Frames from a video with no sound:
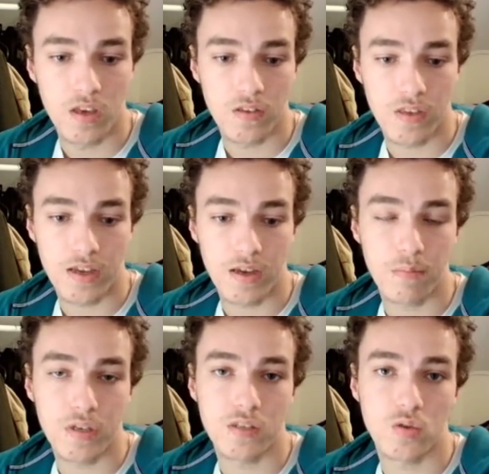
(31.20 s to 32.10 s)
The
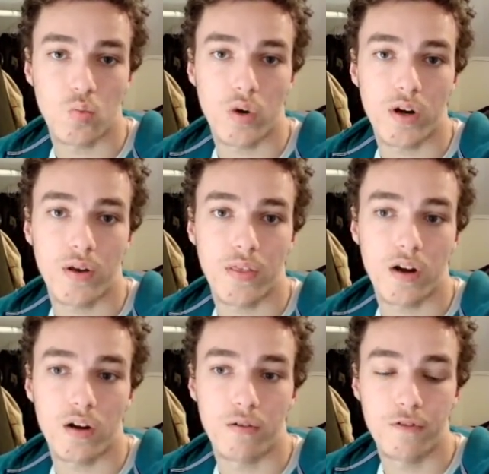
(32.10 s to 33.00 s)
endgame is where there
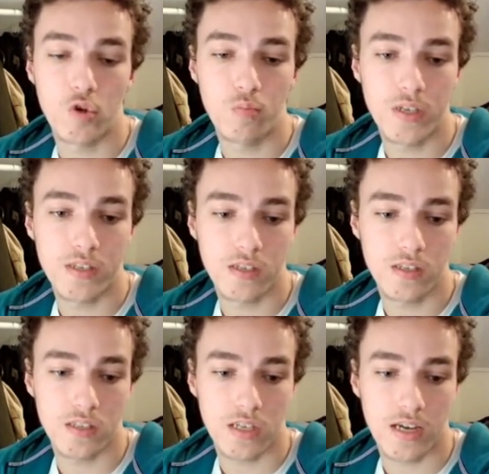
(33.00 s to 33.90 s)
are few
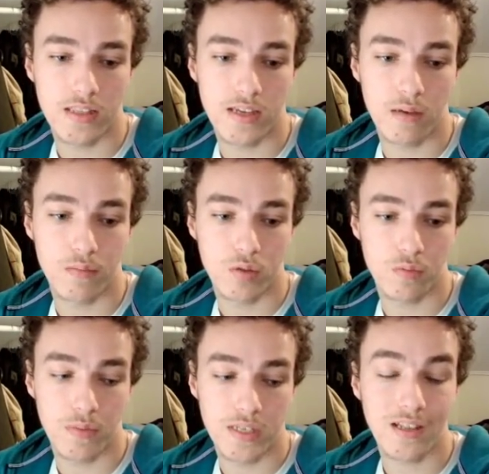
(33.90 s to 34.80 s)
pieces and the game is
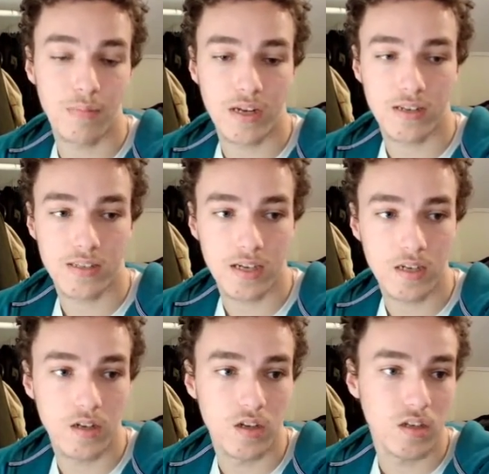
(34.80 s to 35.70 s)
basically being
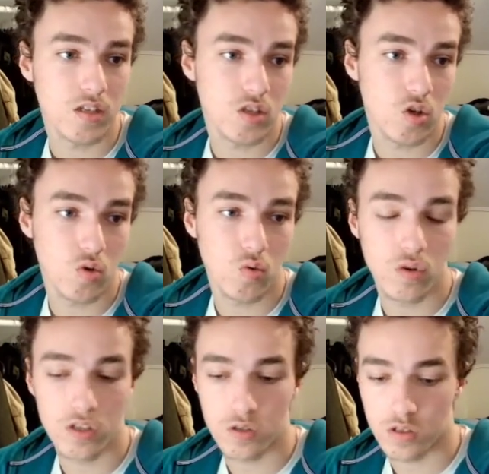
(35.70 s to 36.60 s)
decided. So
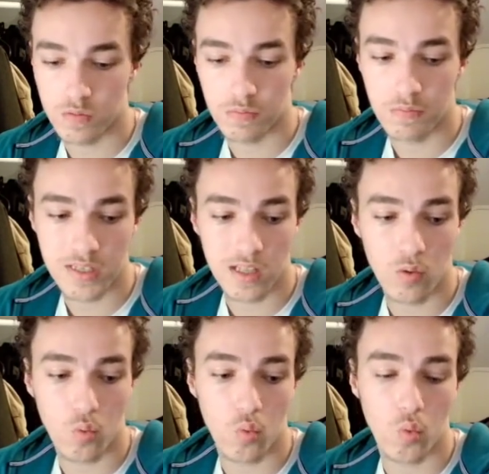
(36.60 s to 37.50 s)
it's
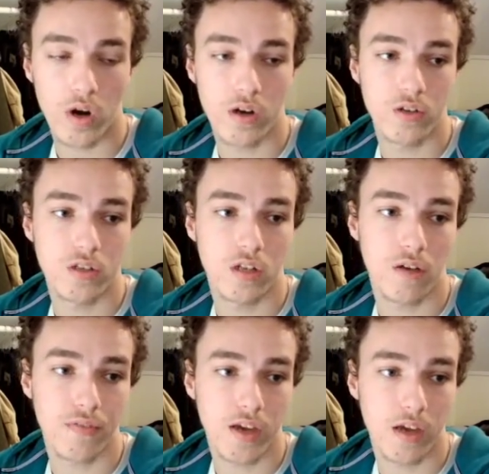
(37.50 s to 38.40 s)
basically where you sell
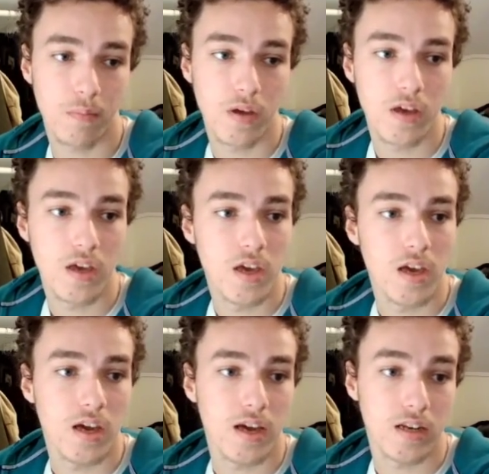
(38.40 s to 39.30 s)
off the game
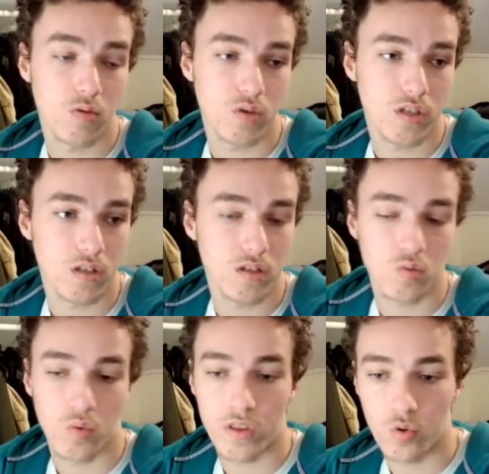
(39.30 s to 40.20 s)
and the result,
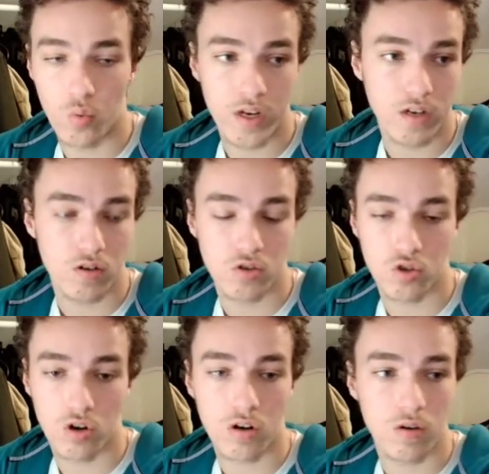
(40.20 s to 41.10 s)
whether you win or
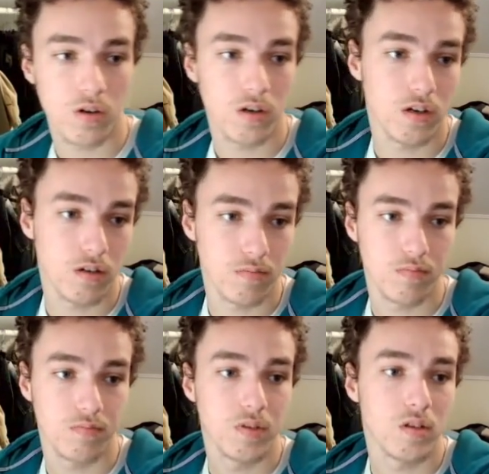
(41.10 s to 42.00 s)
draw or
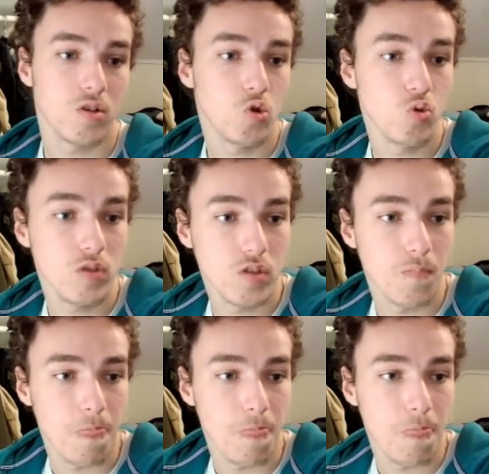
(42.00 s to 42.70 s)
lose.